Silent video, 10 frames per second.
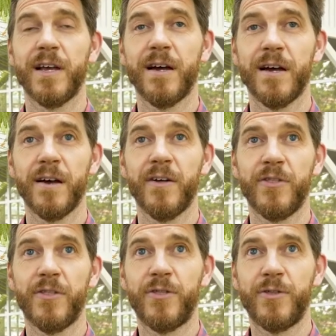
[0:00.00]

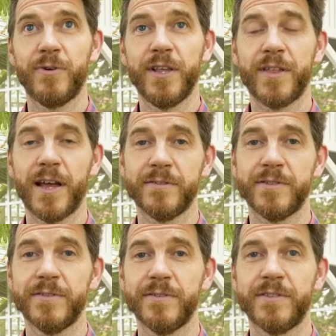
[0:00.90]

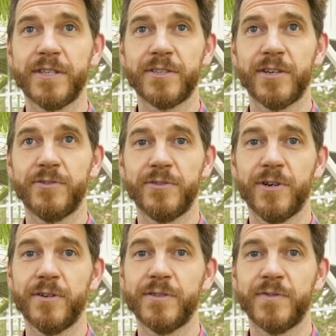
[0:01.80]

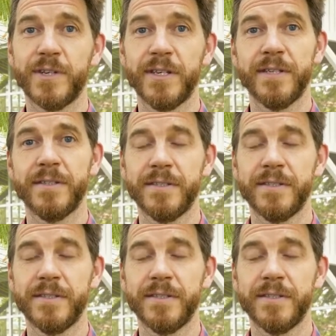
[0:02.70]
$3,600 for the year.